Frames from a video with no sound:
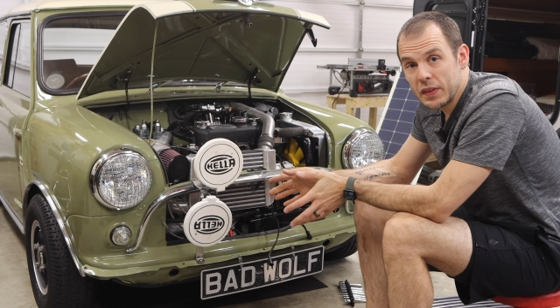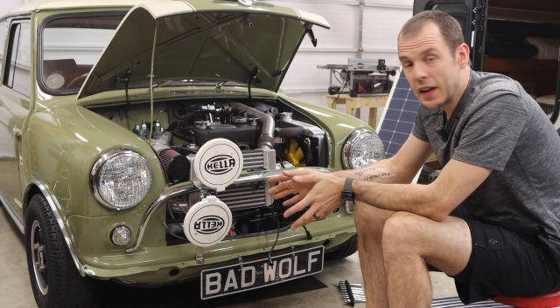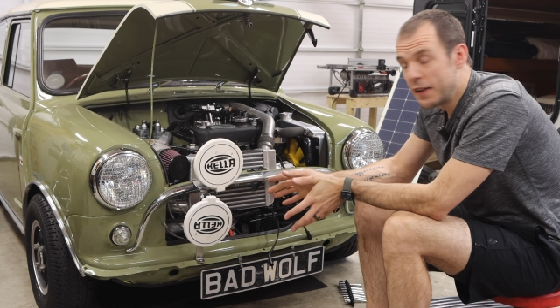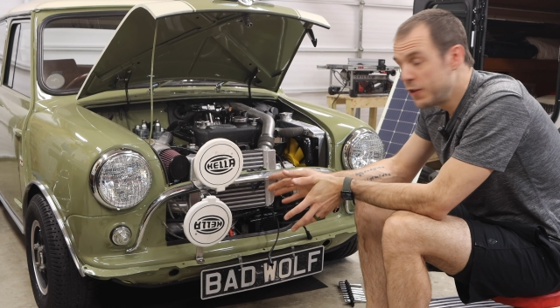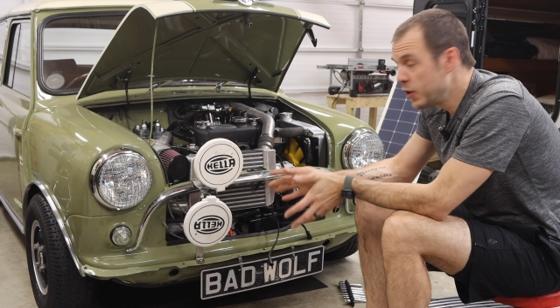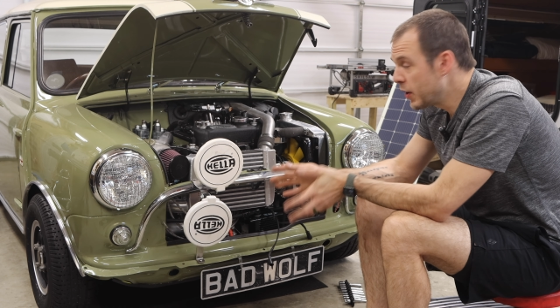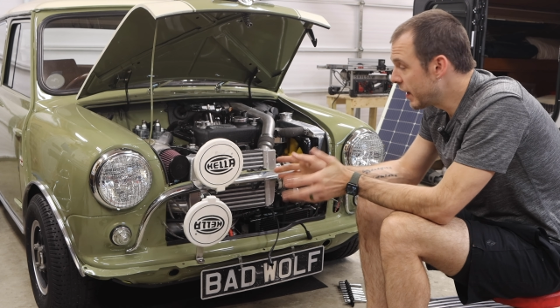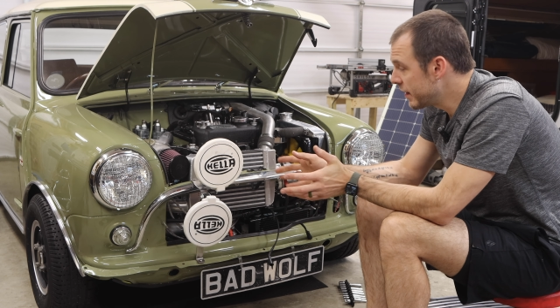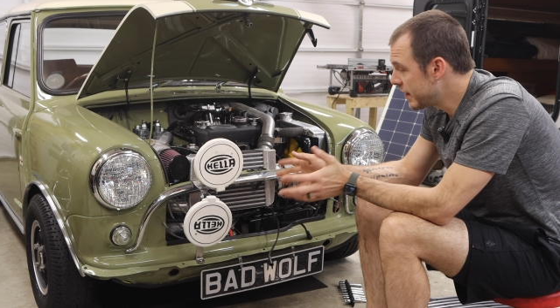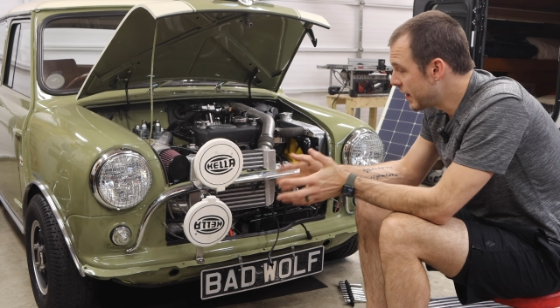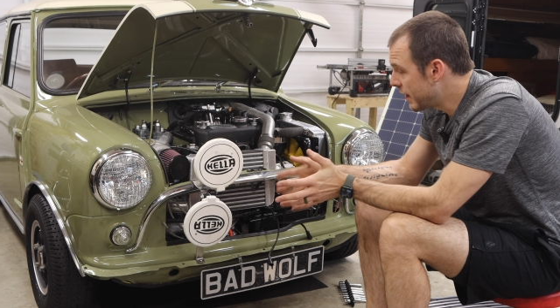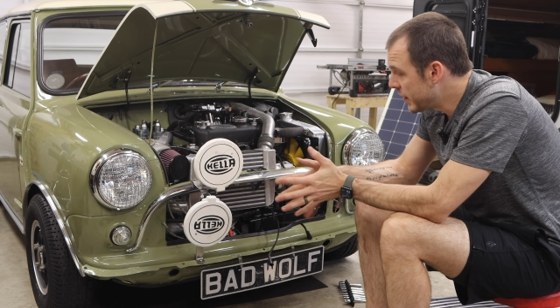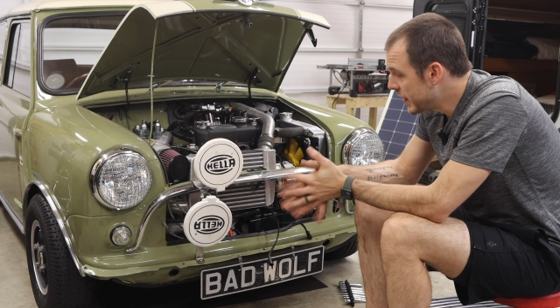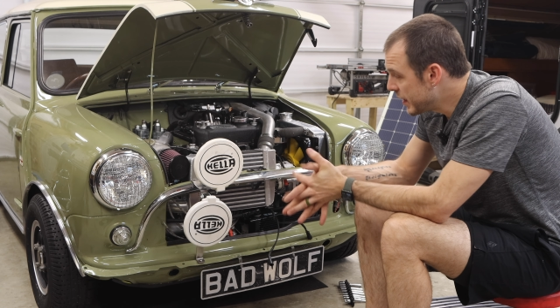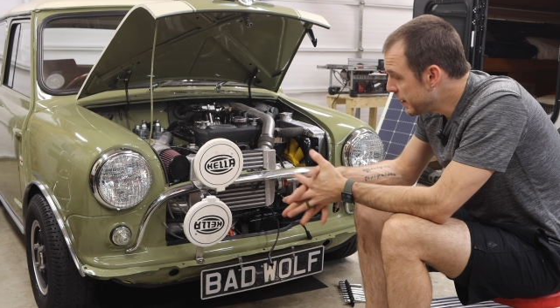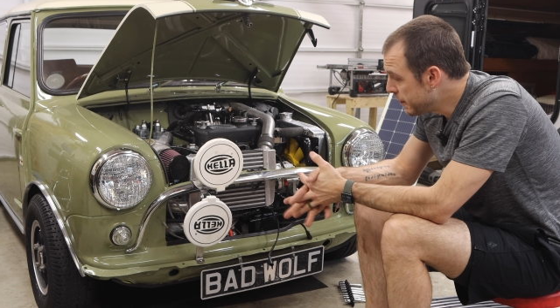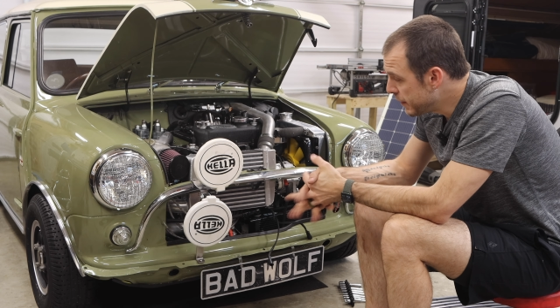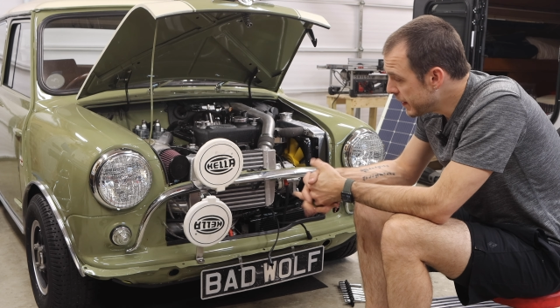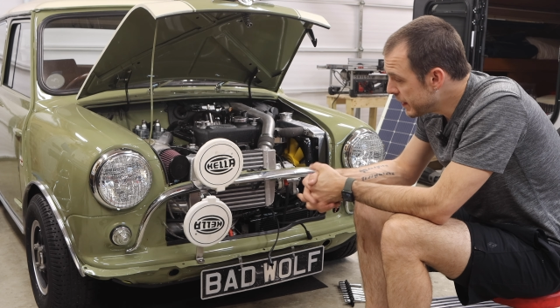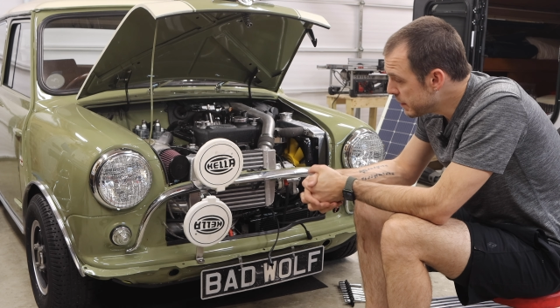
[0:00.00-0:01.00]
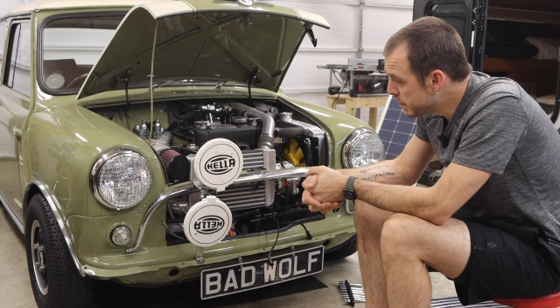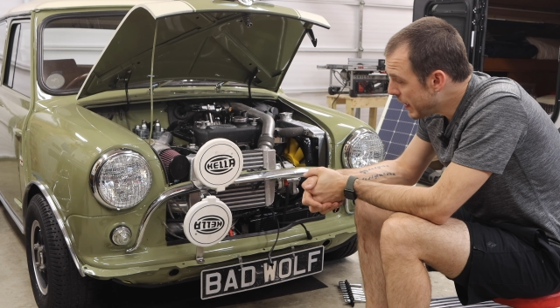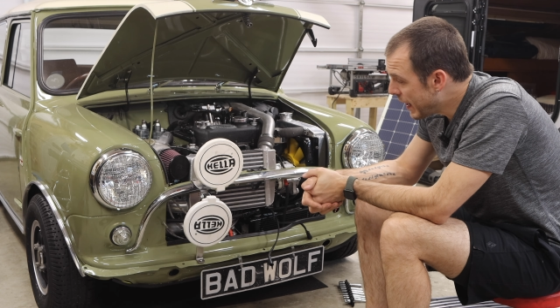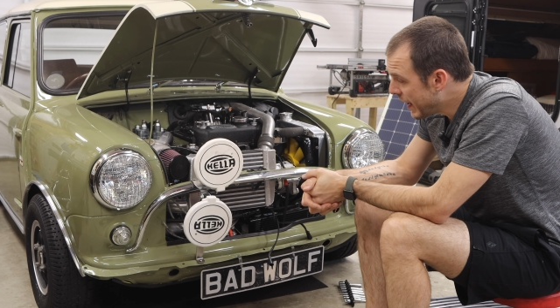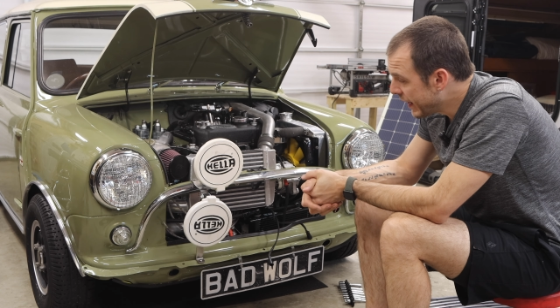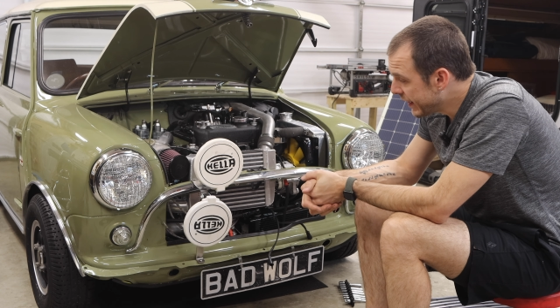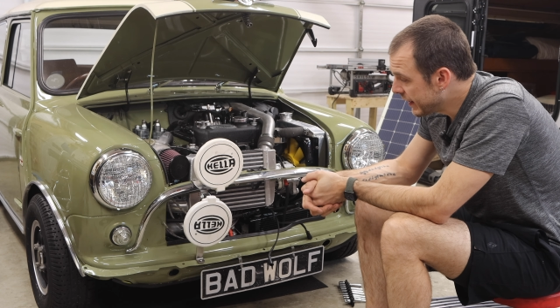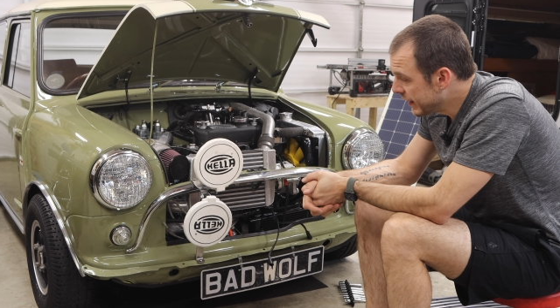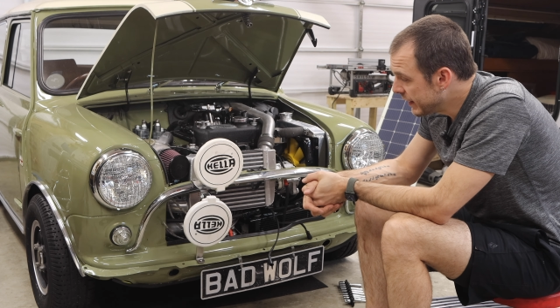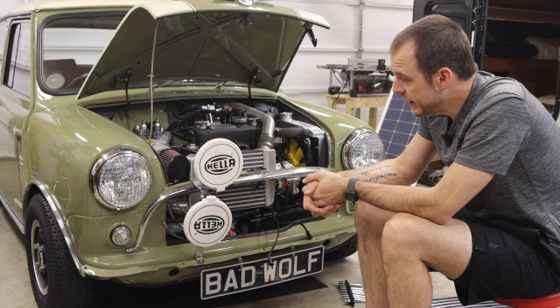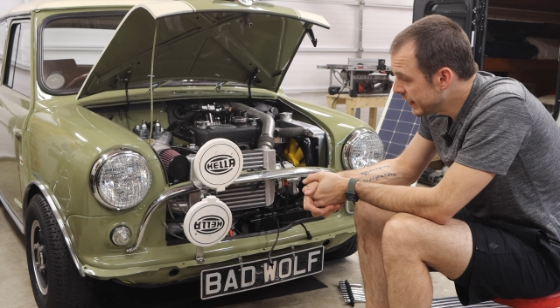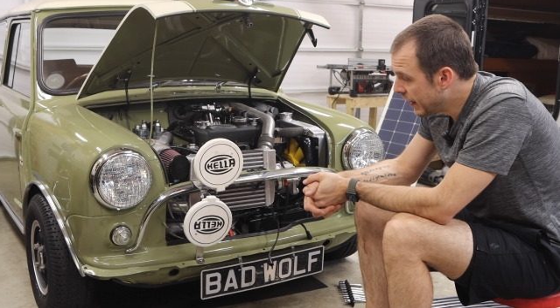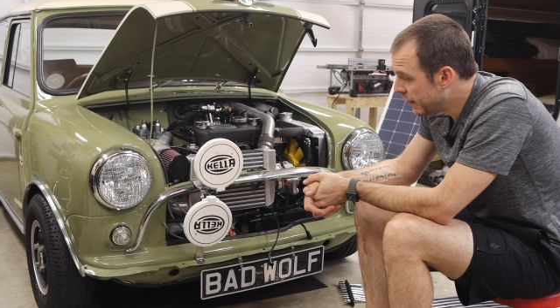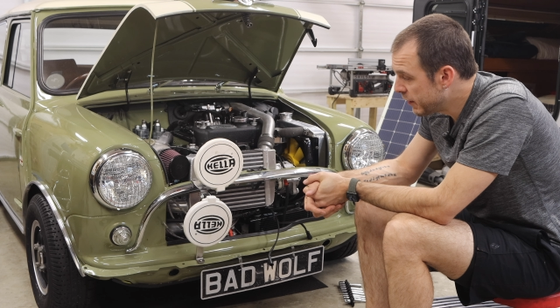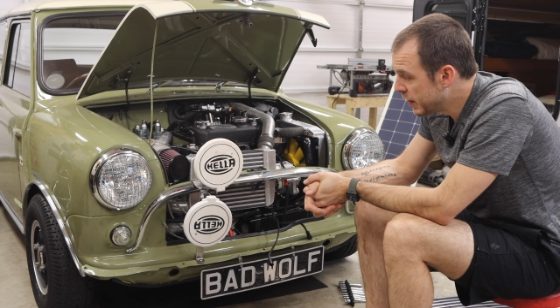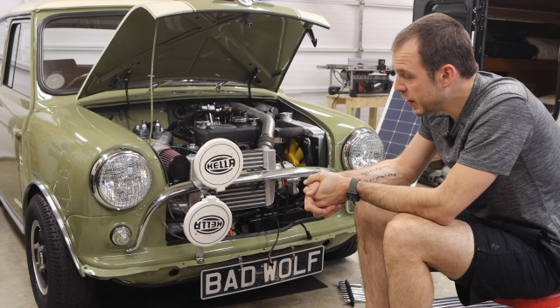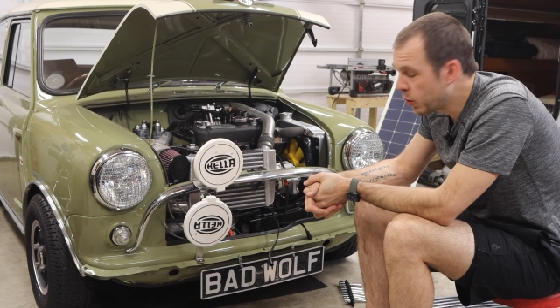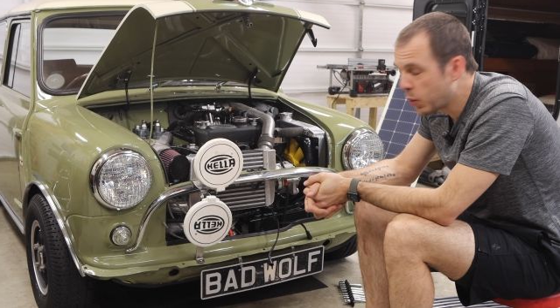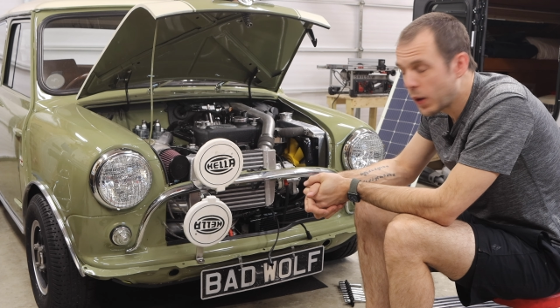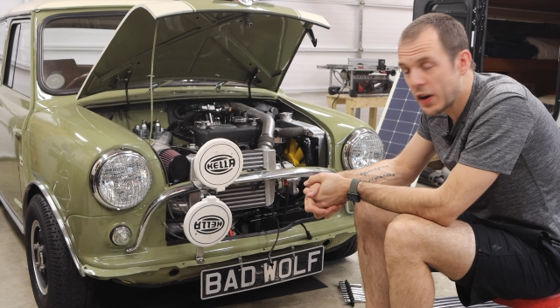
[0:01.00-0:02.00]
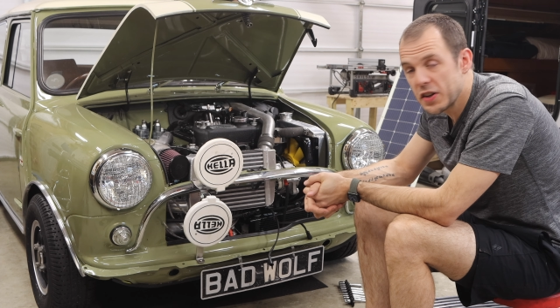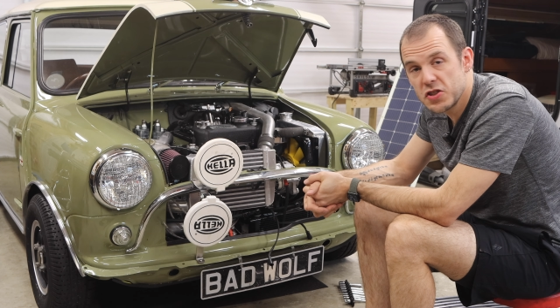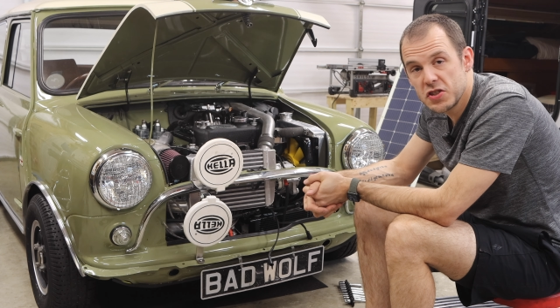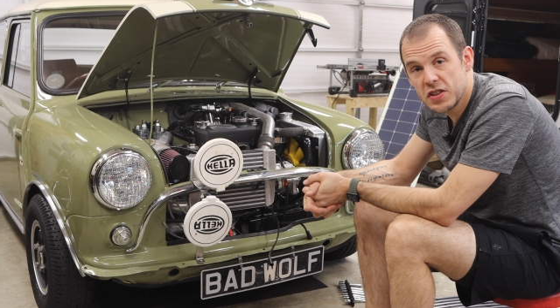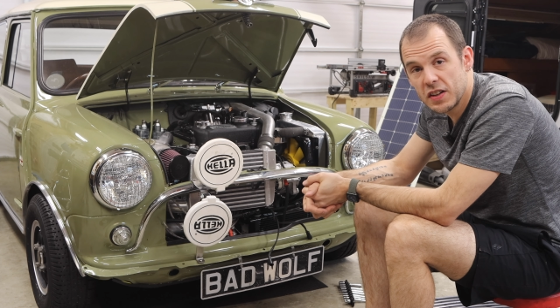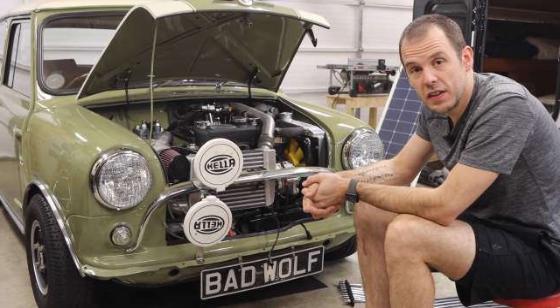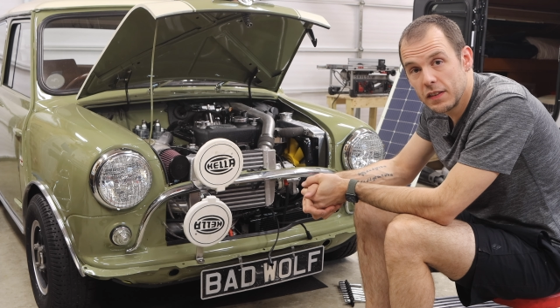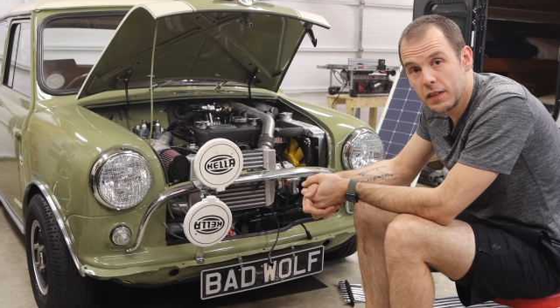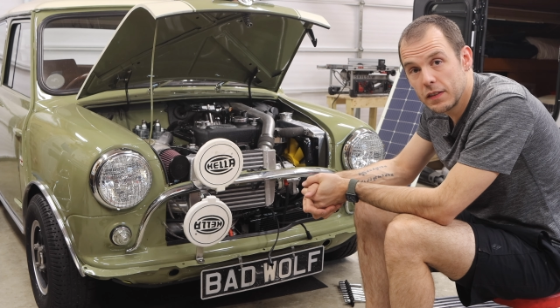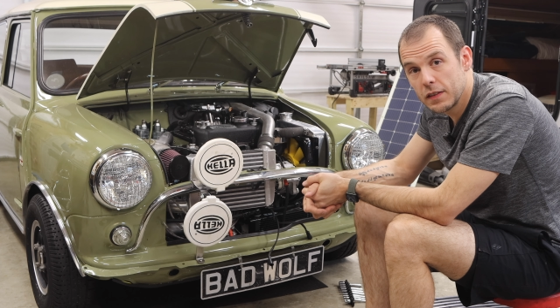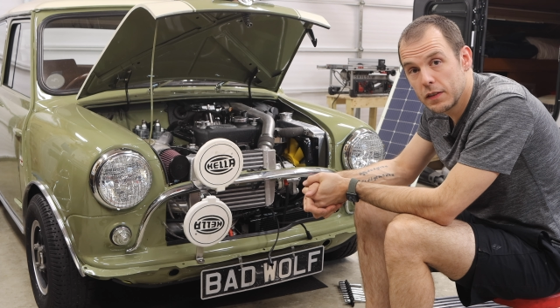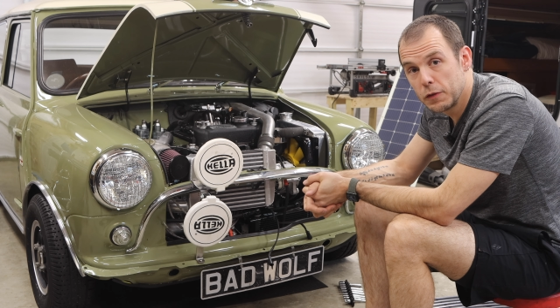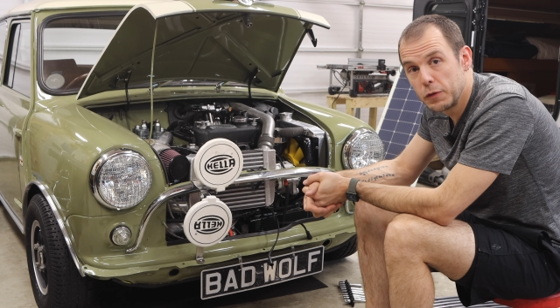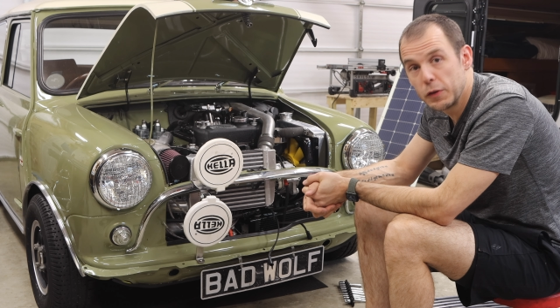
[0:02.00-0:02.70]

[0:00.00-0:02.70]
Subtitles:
If you guys have any feedback, have any questions,